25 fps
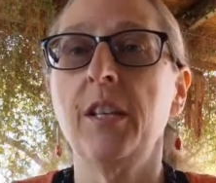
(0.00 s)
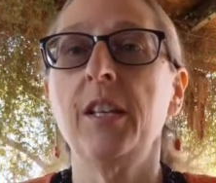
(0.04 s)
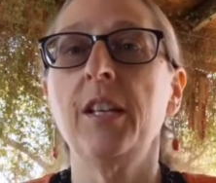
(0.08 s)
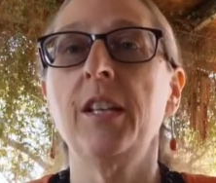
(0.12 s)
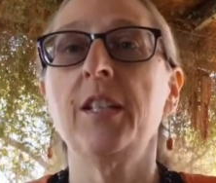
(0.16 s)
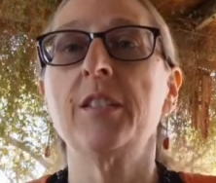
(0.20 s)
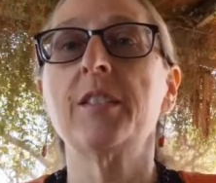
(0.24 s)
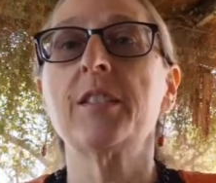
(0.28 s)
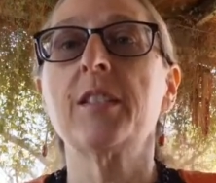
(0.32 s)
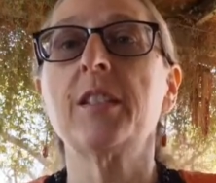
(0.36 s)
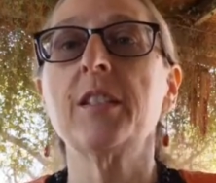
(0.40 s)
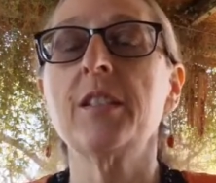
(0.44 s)

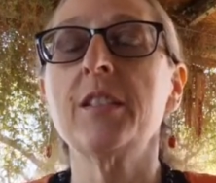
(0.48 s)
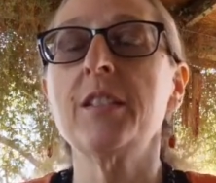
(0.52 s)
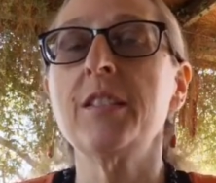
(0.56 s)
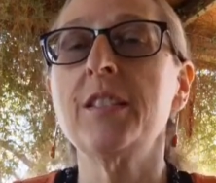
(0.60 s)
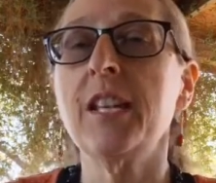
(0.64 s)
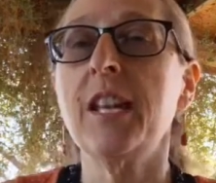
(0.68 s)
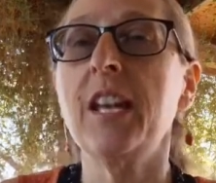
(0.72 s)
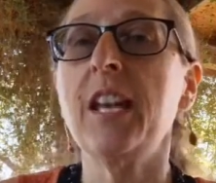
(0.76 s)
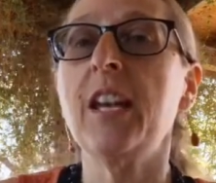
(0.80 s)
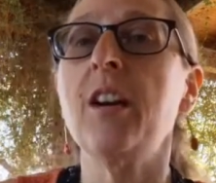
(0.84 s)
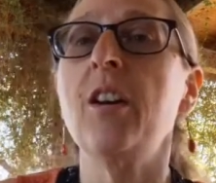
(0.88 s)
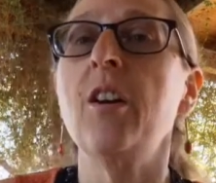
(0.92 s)
It's going to
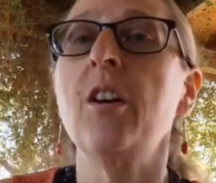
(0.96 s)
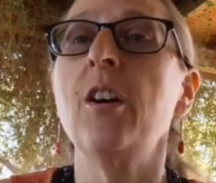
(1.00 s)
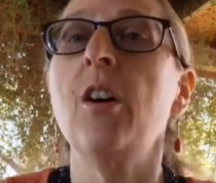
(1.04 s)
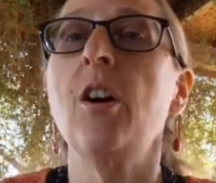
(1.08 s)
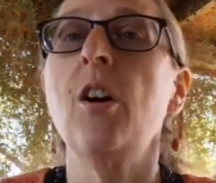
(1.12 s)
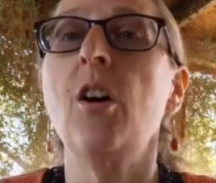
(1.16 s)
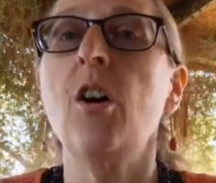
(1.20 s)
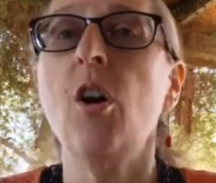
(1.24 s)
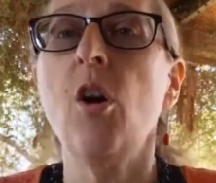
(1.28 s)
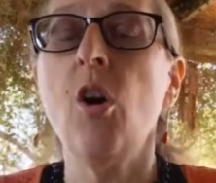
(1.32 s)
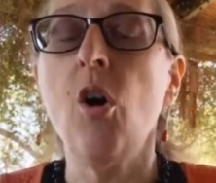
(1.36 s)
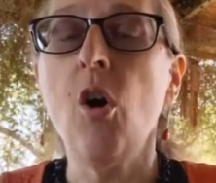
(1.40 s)
take
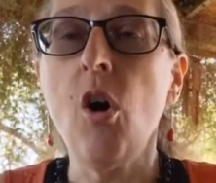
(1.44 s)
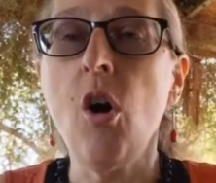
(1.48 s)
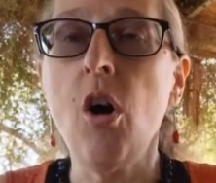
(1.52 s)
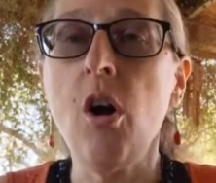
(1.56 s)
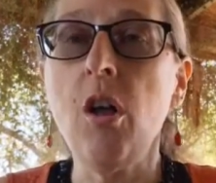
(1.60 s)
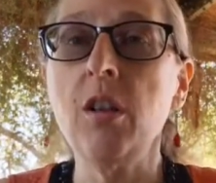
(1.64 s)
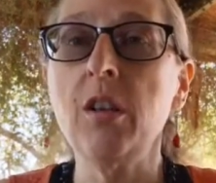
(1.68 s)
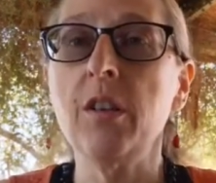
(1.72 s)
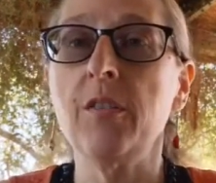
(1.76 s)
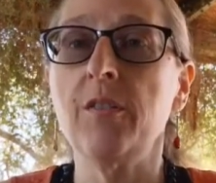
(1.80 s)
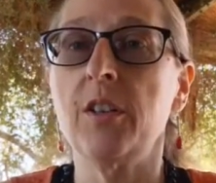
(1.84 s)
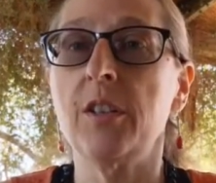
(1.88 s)

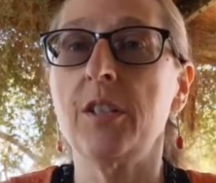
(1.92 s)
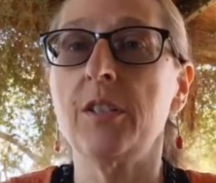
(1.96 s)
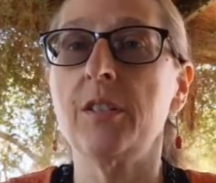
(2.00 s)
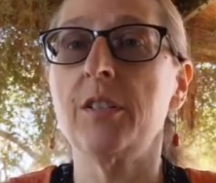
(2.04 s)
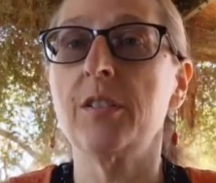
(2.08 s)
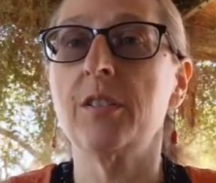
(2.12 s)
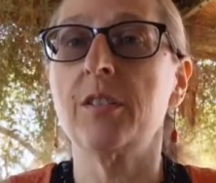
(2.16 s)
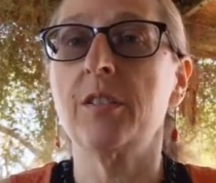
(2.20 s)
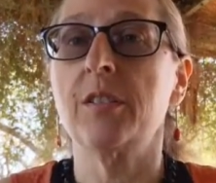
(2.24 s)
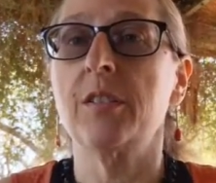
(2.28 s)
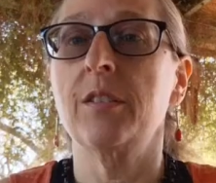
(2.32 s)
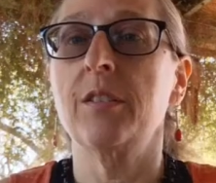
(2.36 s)
all of
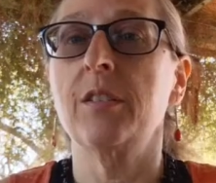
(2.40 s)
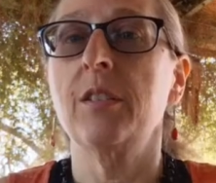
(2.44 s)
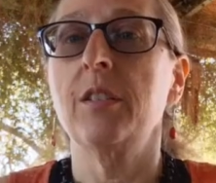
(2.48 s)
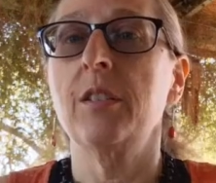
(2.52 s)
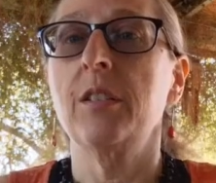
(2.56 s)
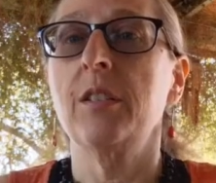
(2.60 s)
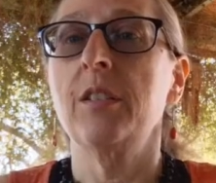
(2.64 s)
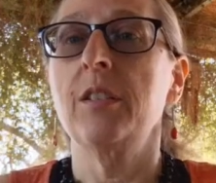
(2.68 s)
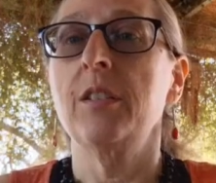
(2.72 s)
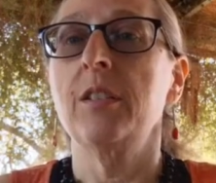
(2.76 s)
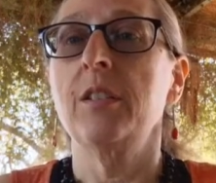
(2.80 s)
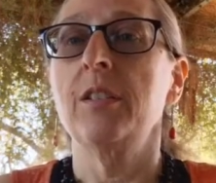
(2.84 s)
us
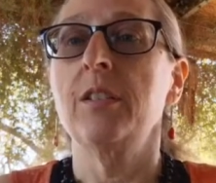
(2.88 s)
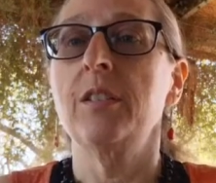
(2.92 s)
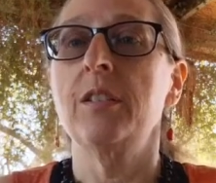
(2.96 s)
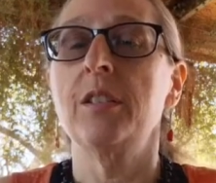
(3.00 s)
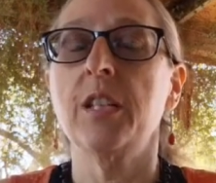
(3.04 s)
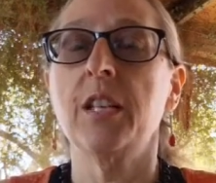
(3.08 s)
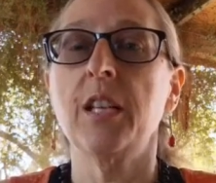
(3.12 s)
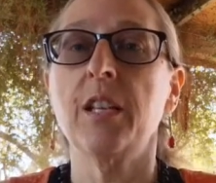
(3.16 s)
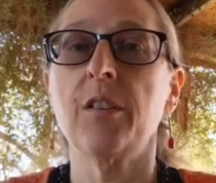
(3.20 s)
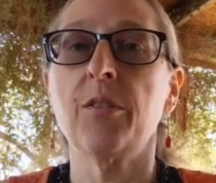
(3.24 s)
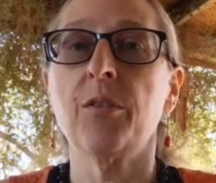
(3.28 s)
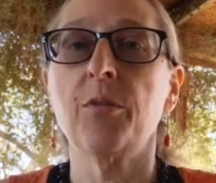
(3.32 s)
to
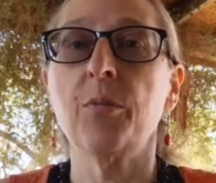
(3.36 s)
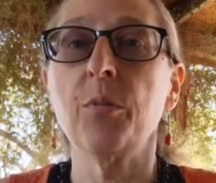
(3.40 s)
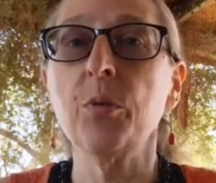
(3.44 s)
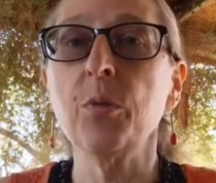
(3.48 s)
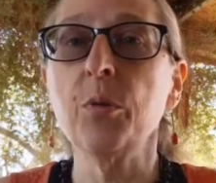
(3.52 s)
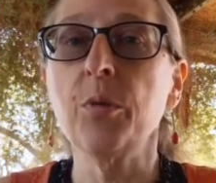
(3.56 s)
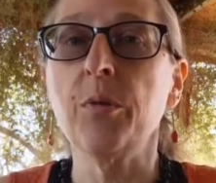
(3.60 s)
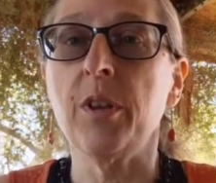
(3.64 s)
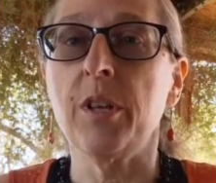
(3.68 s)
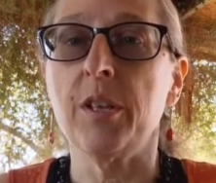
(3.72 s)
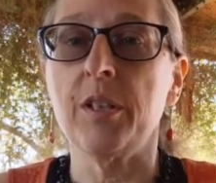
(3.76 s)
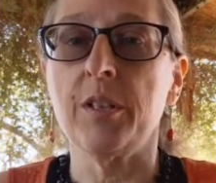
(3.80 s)
get
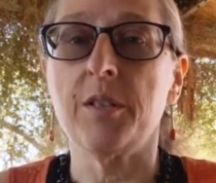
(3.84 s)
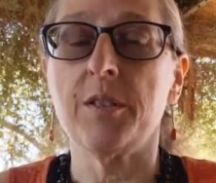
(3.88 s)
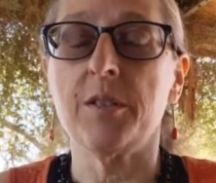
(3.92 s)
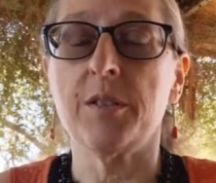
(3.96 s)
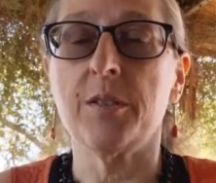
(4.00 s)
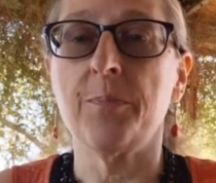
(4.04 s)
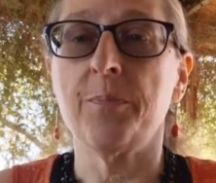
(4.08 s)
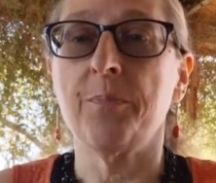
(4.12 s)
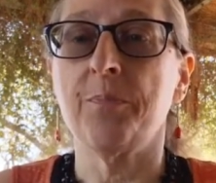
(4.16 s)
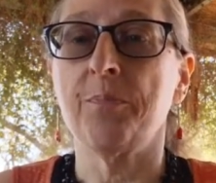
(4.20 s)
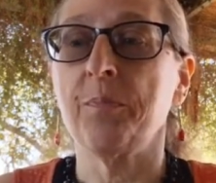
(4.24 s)
through this.